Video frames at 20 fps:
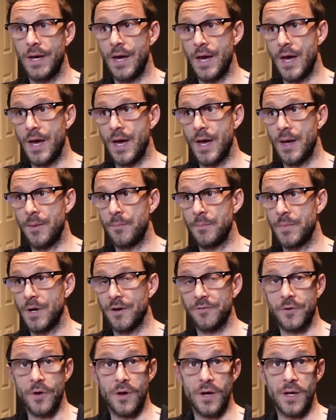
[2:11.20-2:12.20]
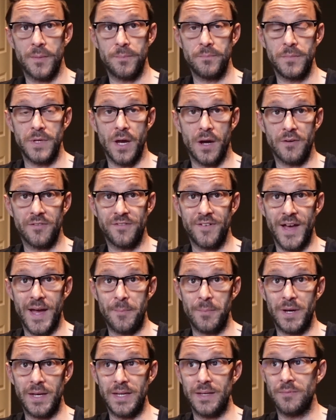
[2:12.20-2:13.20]
I've got a young
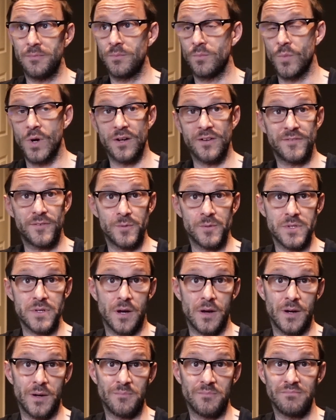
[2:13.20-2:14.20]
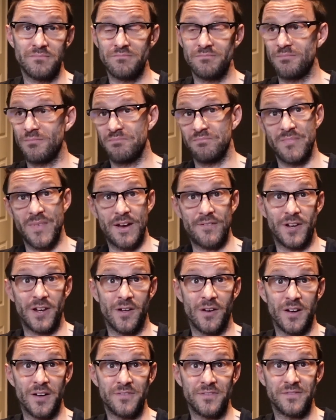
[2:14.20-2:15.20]
family, work full time, have a
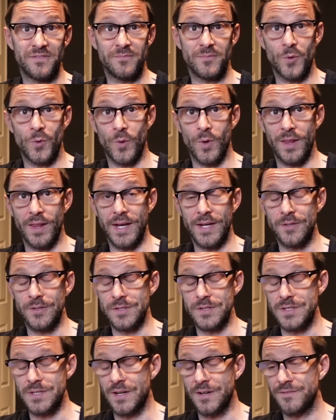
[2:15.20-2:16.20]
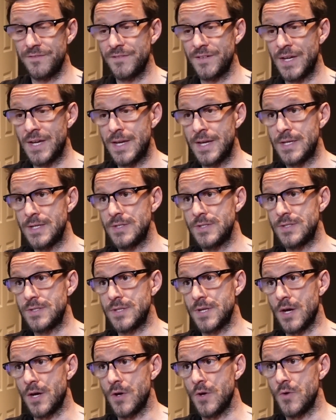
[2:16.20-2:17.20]
life, all of that good stuff.
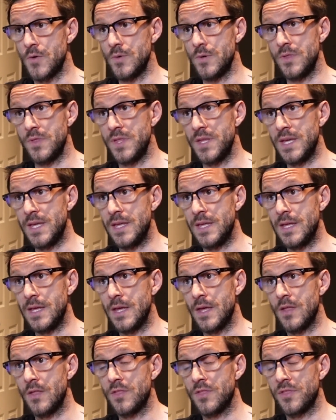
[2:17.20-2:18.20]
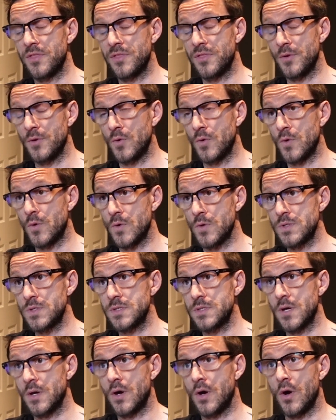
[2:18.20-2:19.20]
So the
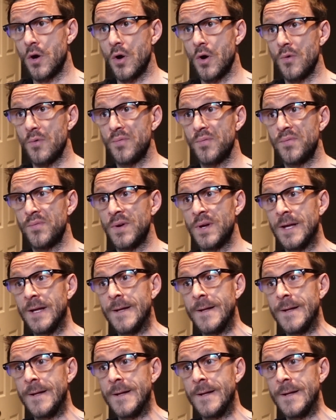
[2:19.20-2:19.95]
thought of